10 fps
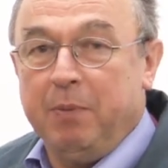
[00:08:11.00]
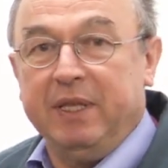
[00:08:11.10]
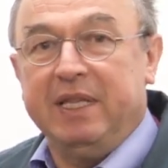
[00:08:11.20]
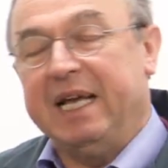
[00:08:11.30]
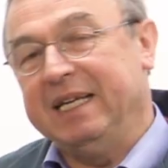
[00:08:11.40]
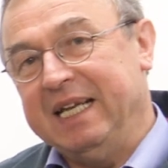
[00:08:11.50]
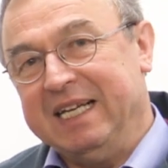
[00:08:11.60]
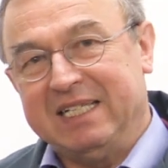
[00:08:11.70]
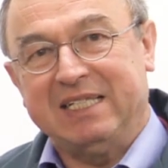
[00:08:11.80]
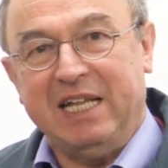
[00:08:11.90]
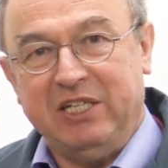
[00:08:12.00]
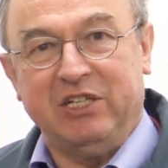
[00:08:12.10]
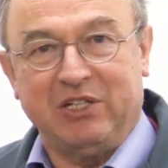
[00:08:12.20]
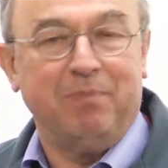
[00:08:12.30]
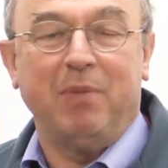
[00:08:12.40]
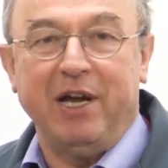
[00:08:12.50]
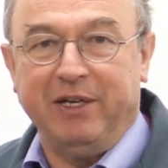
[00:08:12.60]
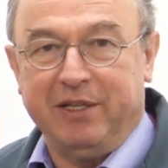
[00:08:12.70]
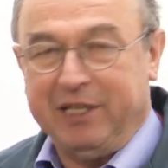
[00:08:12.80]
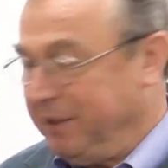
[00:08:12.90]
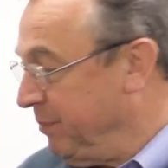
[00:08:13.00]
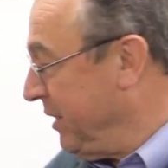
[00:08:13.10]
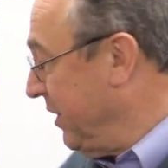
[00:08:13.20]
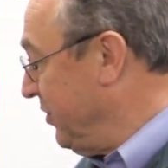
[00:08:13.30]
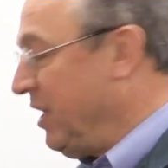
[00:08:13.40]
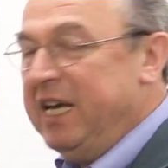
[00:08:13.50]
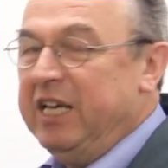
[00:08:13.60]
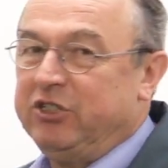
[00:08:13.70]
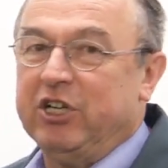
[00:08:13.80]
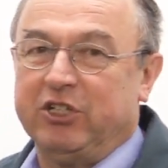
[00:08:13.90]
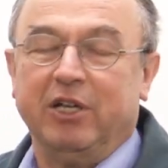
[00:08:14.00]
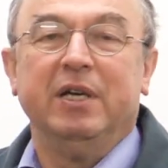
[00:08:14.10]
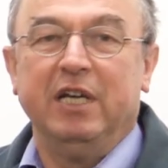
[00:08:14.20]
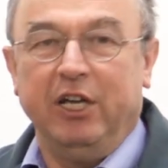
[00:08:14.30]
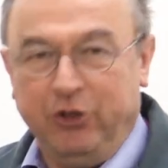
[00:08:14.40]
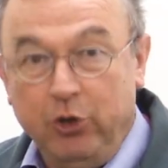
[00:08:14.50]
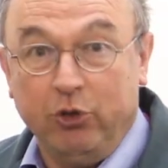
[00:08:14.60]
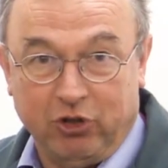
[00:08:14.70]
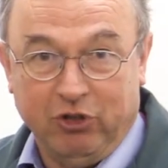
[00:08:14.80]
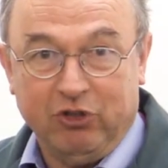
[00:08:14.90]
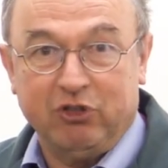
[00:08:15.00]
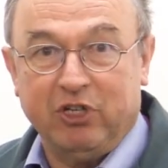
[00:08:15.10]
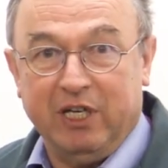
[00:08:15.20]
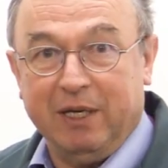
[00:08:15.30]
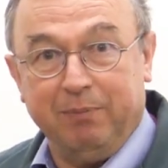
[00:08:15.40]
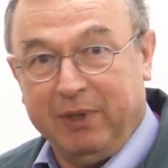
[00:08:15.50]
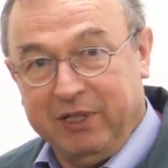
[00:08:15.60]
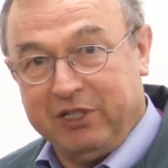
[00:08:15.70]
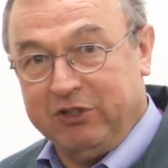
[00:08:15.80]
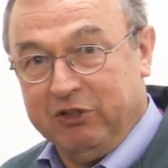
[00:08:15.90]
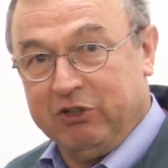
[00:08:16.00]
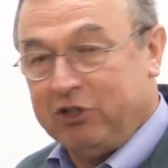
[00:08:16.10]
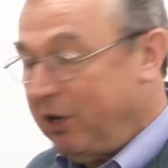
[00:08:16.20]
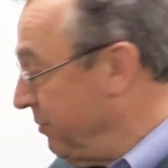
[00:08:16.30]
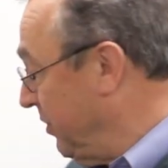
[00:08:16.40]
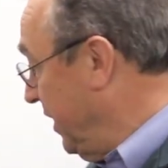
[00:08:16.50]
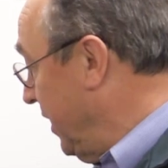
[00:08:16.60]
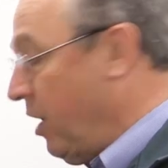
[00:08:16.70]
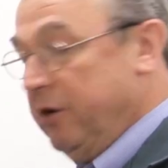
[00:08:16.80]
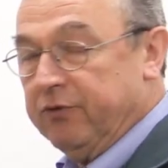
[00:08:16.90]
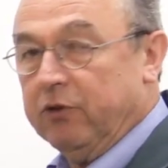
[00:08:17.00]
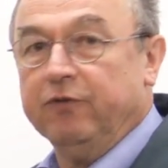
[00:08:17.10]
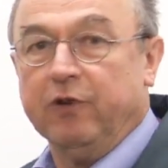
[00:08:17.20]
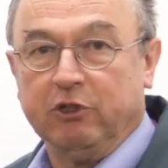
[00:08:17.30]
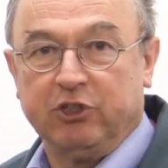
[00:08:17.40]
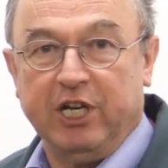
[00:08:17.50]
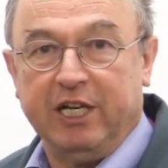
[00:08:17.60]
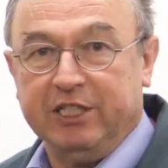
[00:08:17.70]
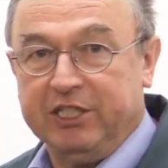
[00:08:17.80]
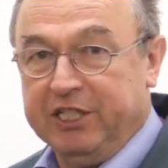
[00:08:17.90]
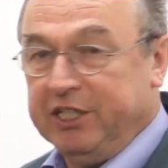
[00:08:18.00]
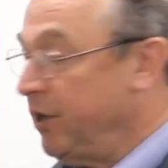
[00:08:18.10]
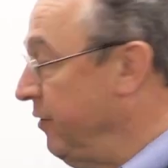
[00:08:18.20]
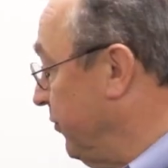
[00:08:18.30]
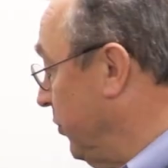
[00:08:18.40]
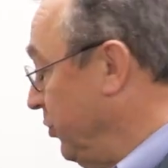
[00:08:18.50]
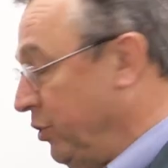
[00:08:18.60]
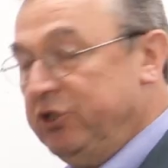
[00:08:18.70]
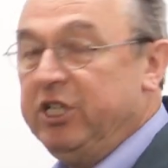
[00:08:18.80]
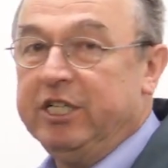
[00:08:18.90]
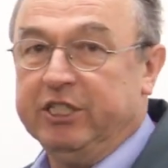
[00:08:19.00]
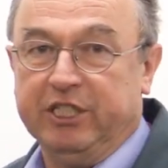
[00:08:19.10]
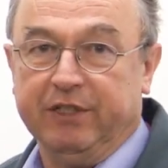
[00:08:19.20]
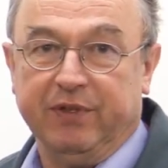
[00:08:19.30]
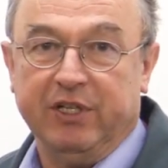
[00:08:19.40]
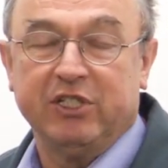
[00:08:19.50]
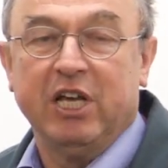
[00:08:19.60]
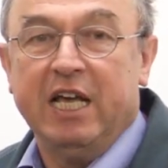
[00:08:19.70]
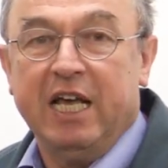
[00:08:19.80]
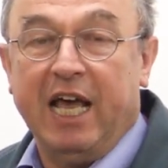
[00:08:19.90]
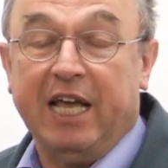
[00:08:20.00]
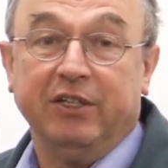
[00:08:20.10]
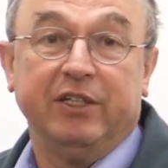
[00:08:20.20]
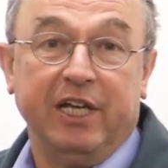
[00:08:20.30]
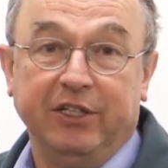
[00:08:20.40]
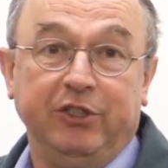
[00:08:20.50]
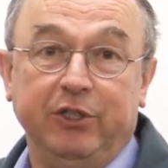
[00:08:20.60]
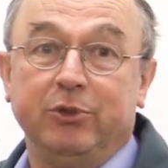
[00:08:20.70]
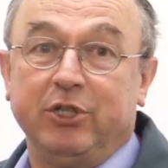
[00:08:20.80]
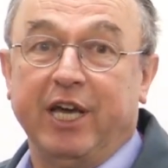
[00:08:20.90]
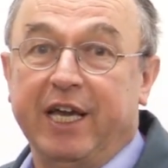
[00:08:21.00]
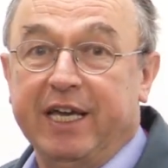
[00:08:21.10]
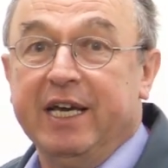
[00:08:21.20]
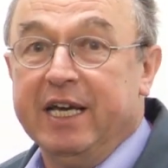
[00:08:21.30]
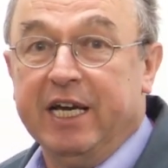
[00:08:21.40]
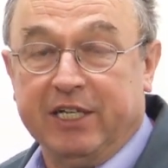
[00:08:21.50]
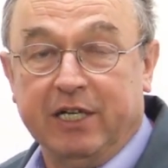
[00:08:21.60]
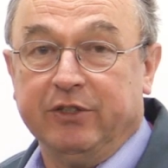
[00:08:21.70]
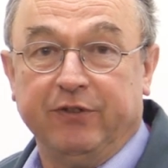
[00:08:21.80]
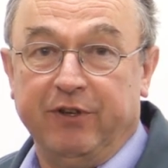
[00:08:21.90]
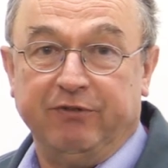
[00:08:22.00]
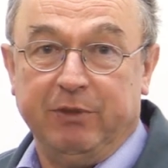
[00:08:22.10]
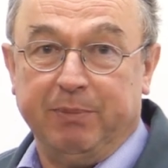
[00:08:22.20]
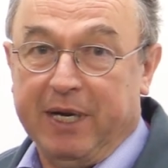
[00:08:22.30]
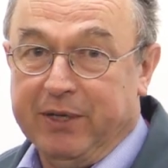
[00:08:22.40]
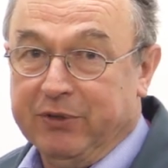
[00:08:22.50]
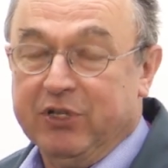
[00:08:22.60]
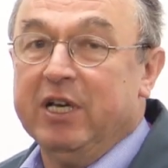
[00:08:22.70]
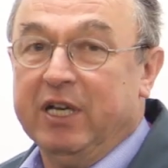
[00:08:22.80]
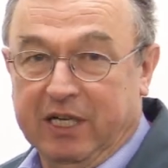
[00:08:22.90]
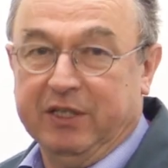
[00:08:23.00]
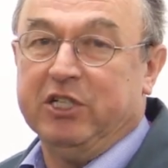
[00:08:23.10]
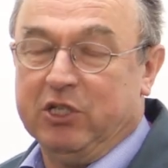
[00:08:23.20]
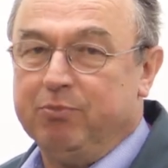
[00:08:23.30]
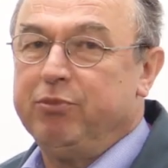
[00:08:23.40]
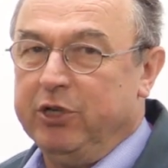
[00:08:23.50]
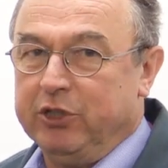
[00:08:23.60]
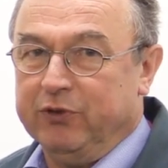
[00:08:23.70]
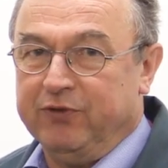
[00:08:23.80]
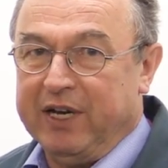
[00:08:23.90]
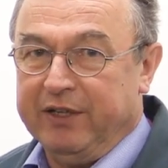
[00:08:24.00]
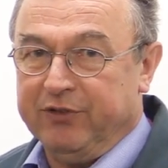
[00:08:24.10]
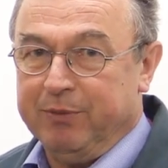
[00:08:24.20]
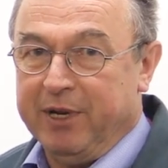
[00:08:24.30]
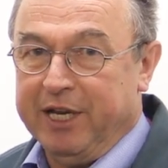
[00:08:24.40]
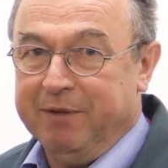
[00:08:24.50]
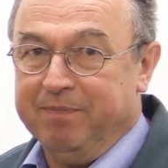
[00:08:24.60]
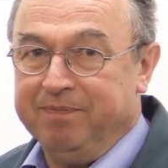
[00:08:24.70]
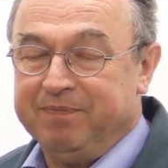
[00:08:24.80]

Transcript: But that, in a sense, is a minor thing because it's just a, a nuisance, uh, but it doesn't stop the overall functionality, the overall utility of this. And in UK, at under £50, uh, this is pretty good value for money.